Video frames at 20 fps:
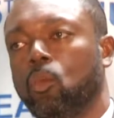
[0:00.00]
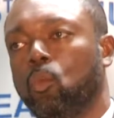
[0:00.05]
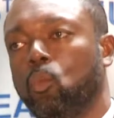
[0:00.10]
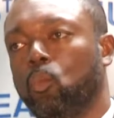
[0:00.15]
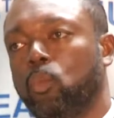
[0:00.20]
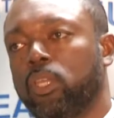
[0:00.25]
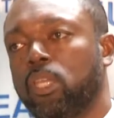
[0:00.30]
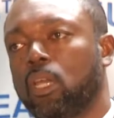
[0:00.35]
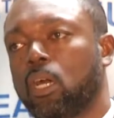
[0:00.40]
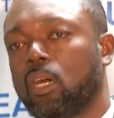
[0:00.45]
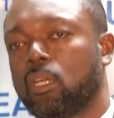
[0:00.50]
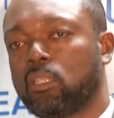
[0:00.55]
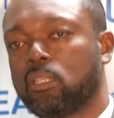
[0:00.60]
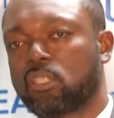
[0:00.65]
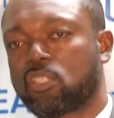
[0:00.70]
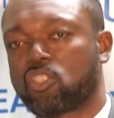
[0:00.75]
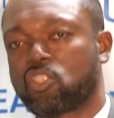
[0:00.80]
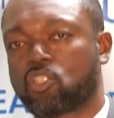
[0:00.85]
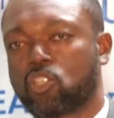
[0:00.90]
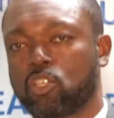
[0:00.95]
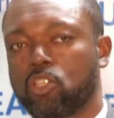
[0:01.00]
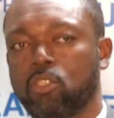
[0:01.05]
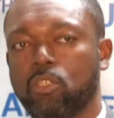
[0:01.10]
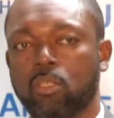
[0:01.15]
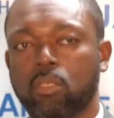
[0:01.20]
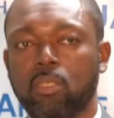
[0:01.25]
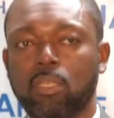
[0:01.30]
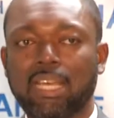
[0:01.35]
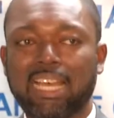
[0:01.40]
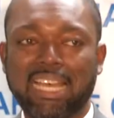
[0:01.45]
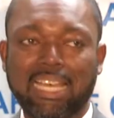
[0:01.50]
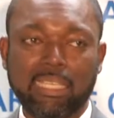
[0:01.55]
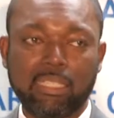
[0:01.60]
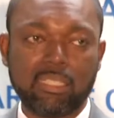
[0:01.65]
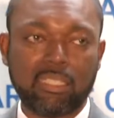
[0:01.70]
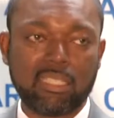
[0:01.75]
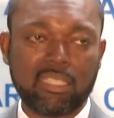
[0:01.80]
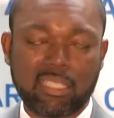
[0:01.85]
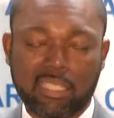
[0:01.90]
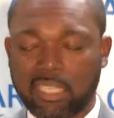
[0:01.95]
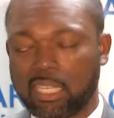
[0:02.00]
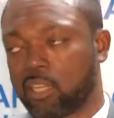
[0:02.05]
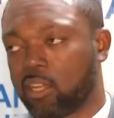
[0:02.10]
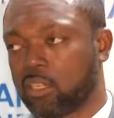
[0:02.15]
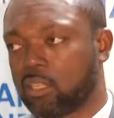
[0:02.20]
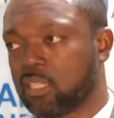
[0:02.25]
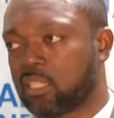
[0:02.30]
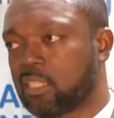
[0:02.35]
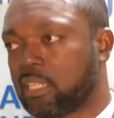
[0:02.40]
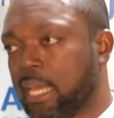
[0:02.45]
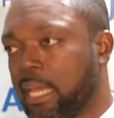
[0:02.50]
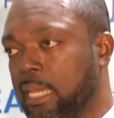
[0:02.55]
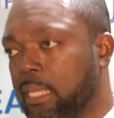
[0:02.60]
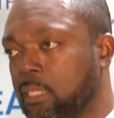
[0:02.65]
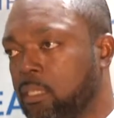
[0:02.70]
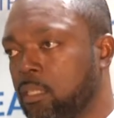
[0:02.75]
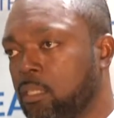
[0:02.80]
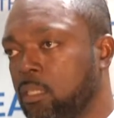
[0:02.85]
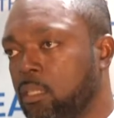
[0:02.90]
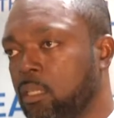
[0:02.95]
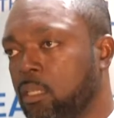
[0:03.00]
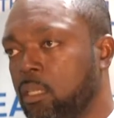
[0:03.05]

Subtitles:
We understood and still understand